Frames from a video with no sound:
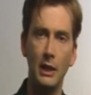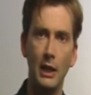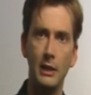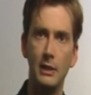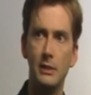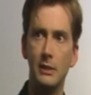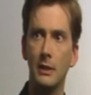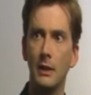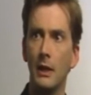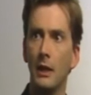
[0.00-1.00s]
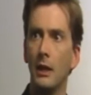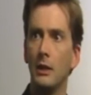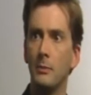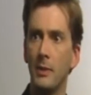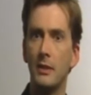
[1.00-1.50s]
And it's
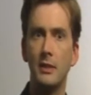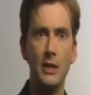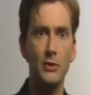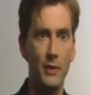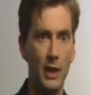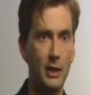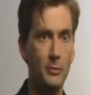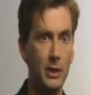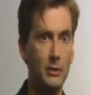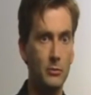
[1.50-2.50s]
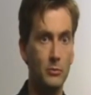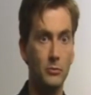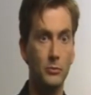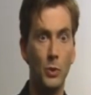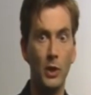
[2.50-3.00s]
to be at the centre of that can be
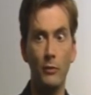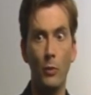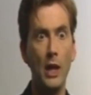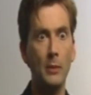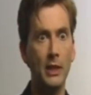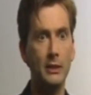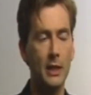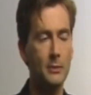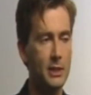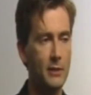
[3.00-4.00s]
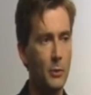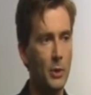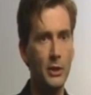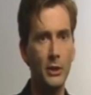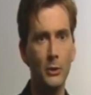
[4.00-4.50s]
quite overwhelming at times. It's
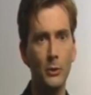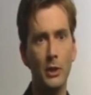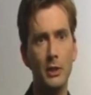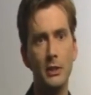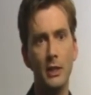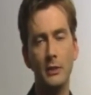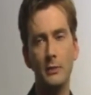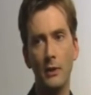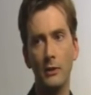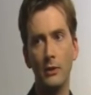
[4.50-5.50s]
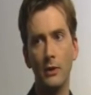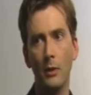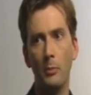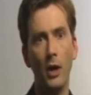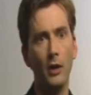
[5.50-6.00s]
everywhere you go, and it's
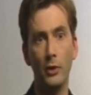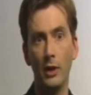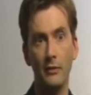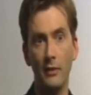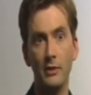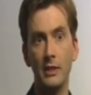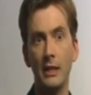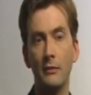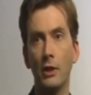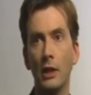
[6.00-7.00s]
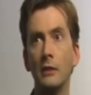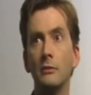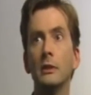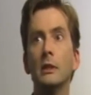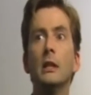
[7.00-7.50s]
a part of your life, every day of your
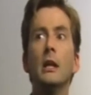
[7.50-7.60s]
life.